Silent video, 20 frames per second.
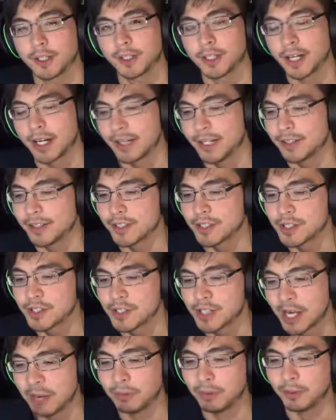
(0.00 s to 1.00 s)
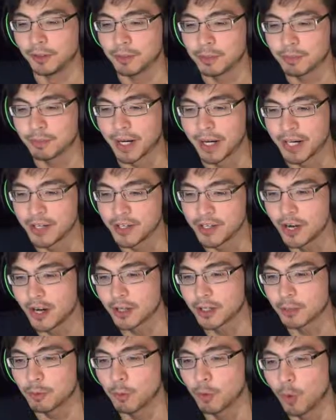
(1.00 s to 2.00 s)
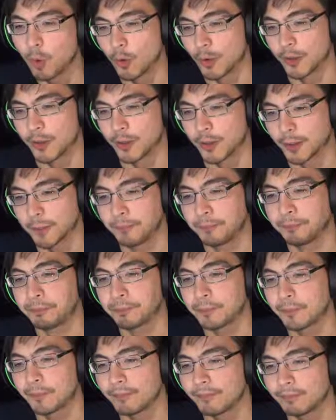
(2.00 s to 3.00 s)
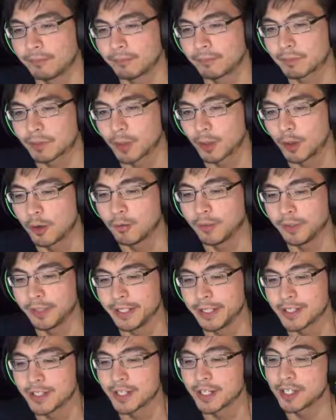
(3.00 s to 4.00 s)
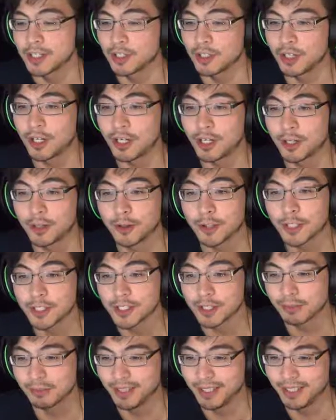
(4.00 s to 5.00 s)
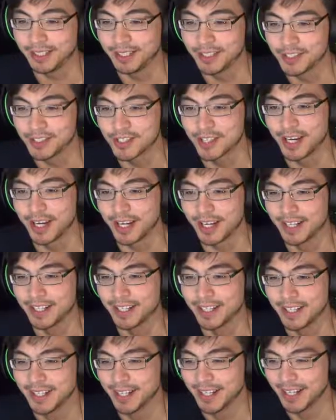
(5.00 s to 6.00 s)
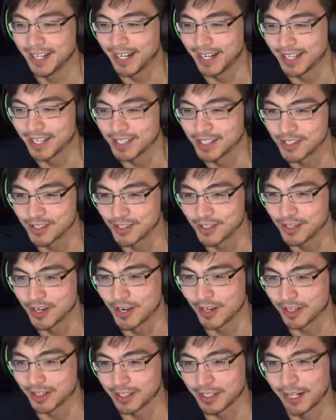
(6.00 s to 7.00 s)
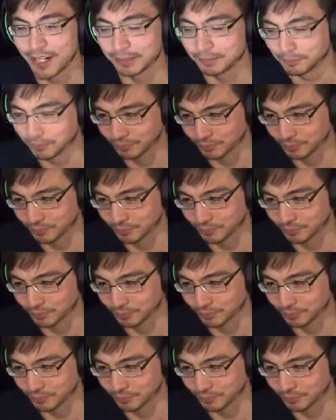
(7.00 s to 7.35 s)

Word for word: to look at here is Temples by Dark Warrior. Hopefully it's not as long or as completely insane as the Dark Knight.